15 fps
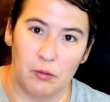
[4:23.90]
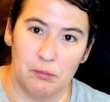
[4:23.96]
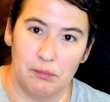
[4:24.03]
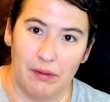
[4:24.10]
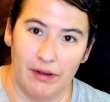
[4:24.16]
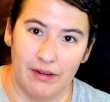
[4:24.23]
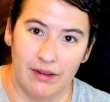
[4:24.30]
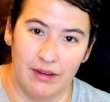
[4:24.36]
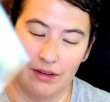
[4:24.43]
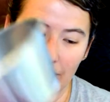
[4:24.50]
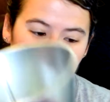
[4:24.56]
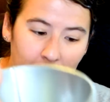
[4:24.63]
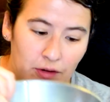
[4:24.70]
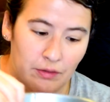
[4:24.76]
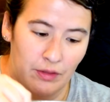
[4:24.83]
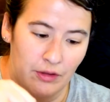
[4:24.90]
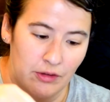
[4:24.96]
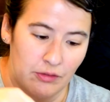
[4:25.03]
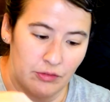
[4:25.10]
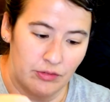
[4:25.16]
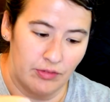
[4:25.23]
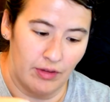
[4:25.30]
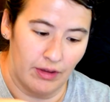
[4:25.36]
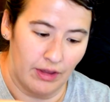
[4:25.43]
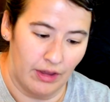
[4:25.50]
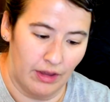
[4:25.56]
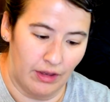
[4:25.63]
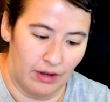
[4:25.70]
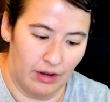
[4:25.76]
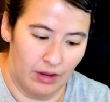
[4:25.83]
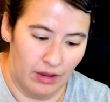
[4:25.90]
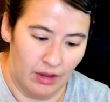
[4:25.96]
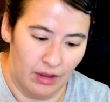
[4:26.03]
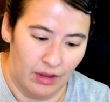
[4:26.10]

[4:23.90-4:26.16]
bucket here that you stick in,